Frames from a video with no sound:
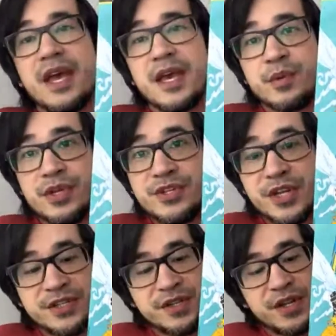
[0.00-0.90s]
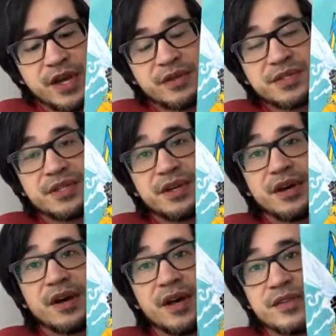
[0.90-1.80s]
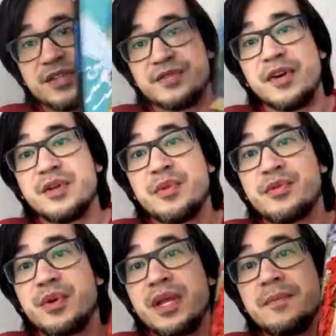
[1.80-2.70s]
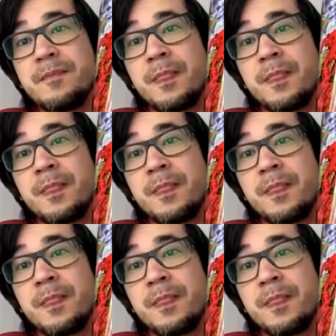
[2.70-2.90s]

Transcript: And we just announced, this is volume 3.